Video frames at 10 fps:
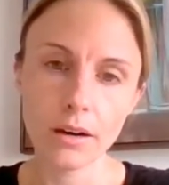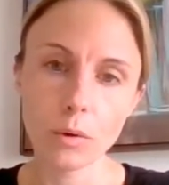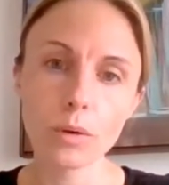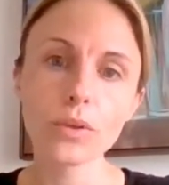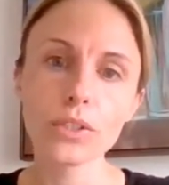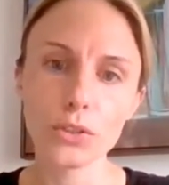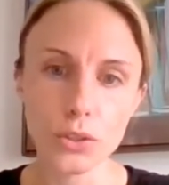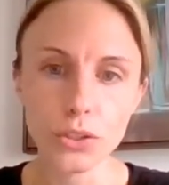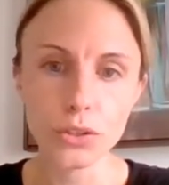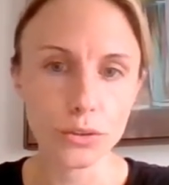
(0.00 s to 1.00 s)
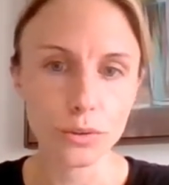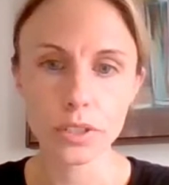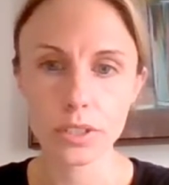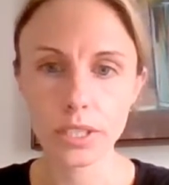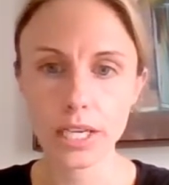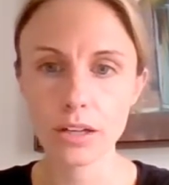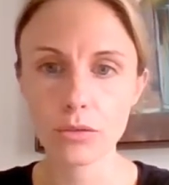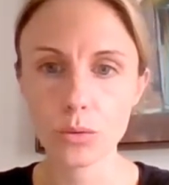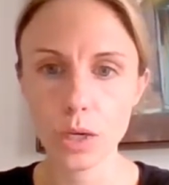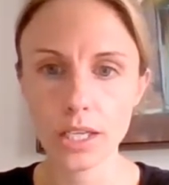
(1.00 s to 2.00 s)
what will you do
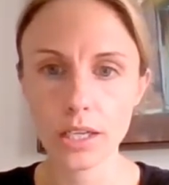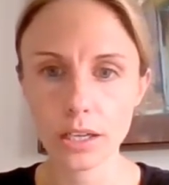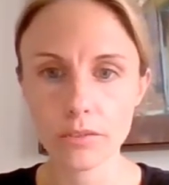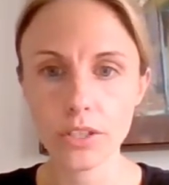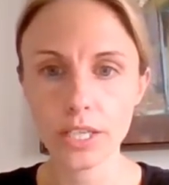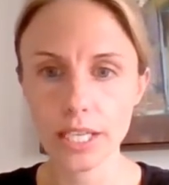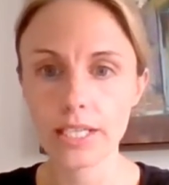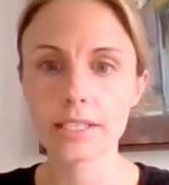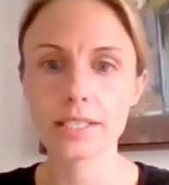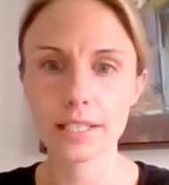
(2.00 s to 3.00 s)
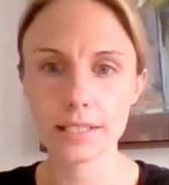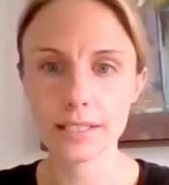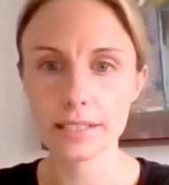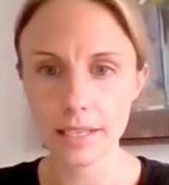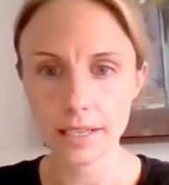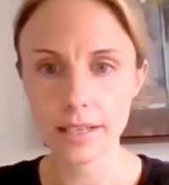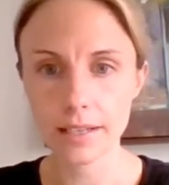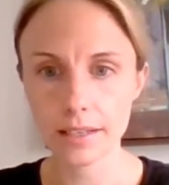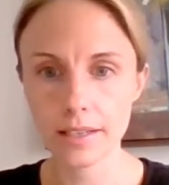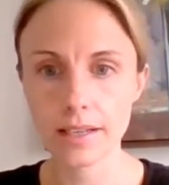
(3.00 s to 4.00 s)
if one of your kids gets sick
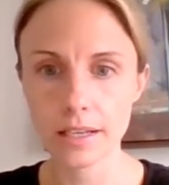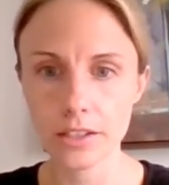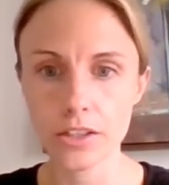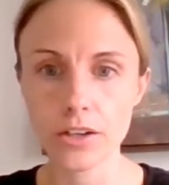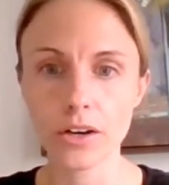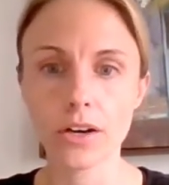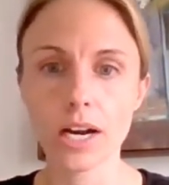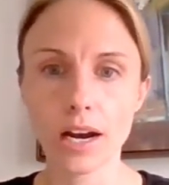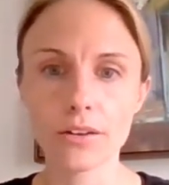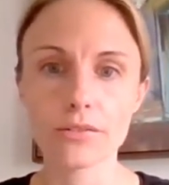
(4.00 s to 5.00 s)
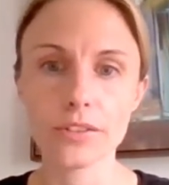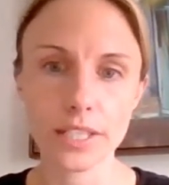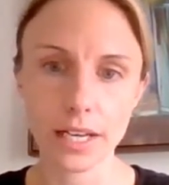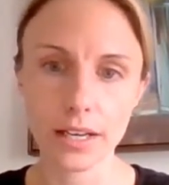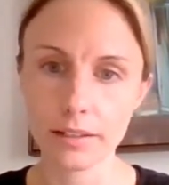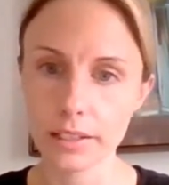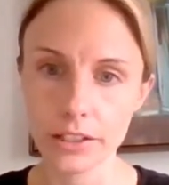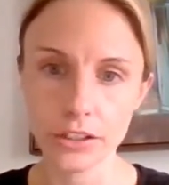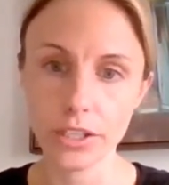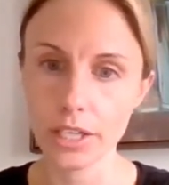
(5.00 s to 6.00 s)
and you're out of state
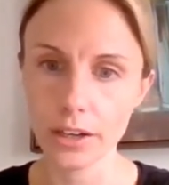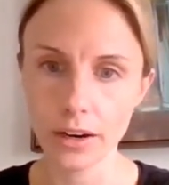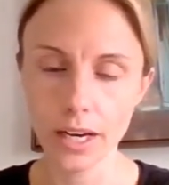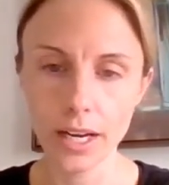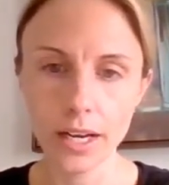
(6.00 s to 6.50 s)
and you're here?